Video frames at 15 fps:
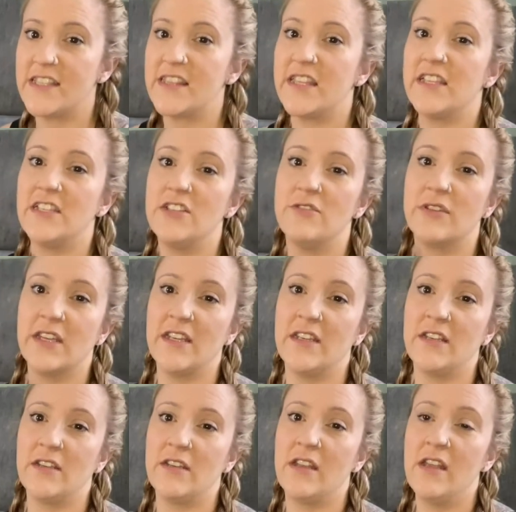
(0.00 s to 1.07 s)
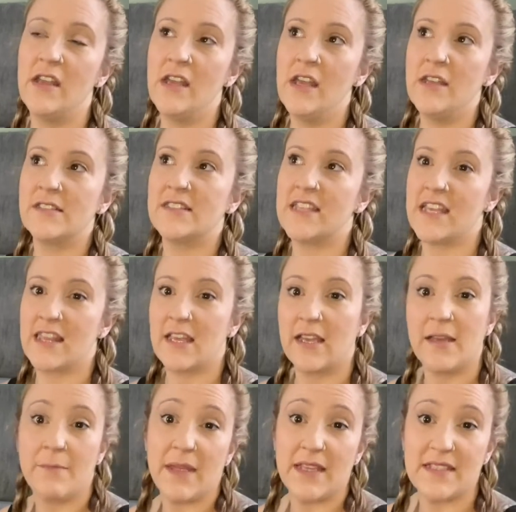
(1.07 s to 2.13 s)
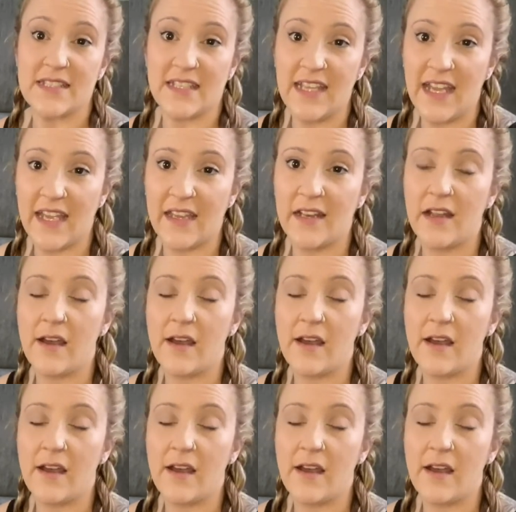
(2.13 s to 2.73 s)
then you can say the command again.